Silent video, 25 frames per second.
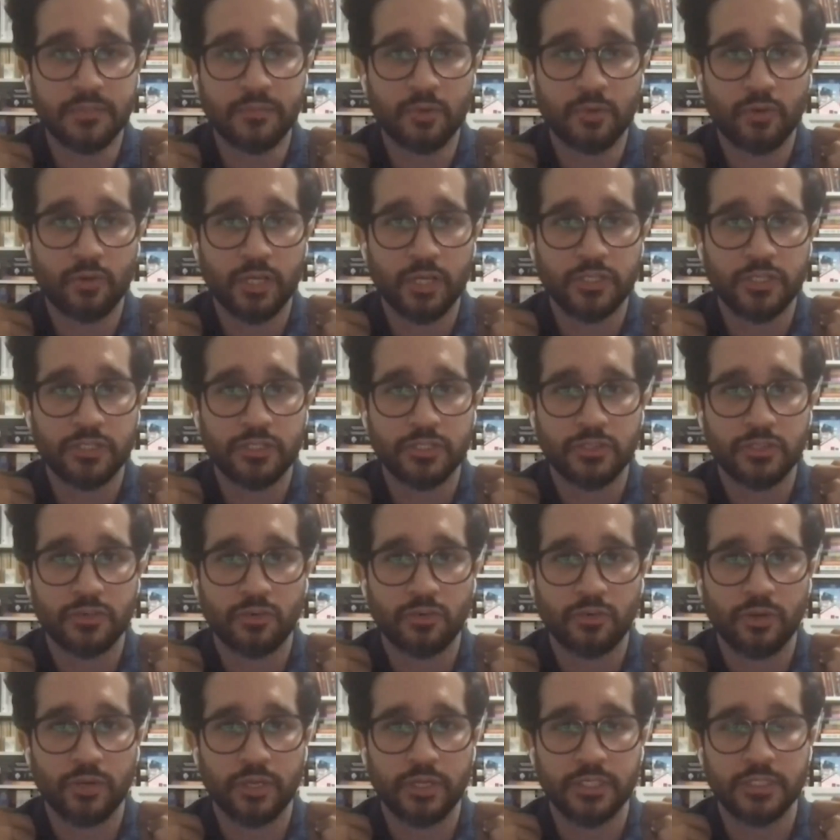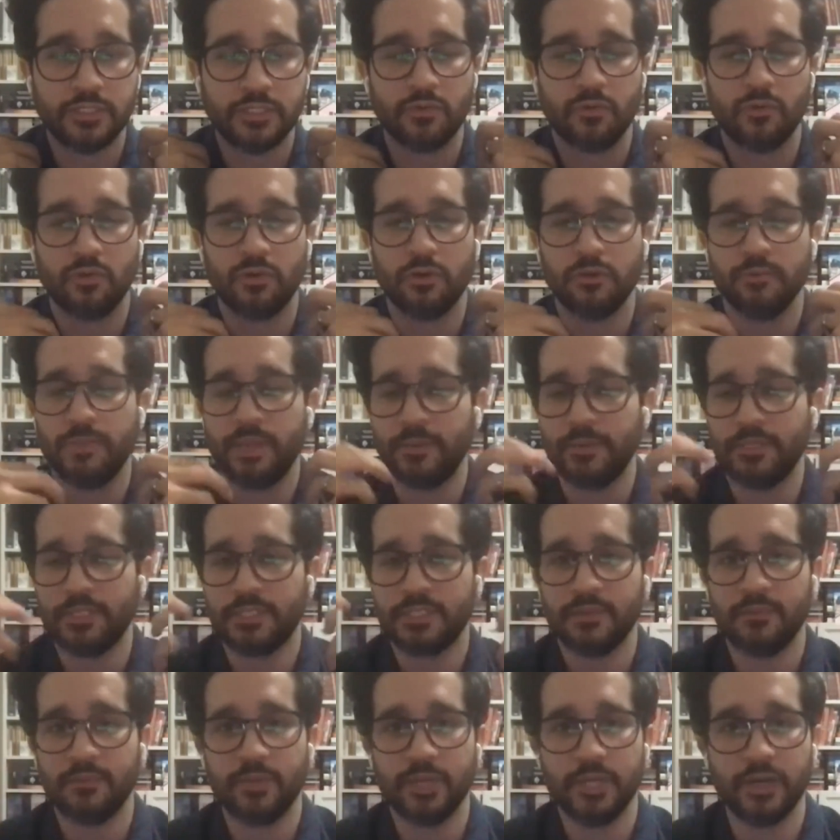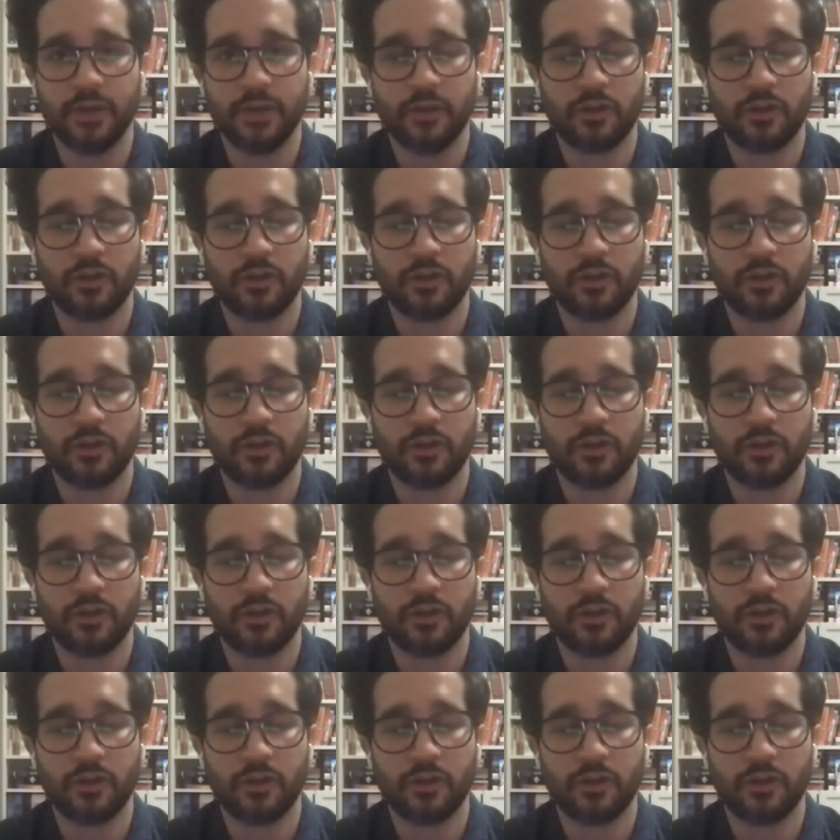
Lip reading: immigration stories, or maybe somebody in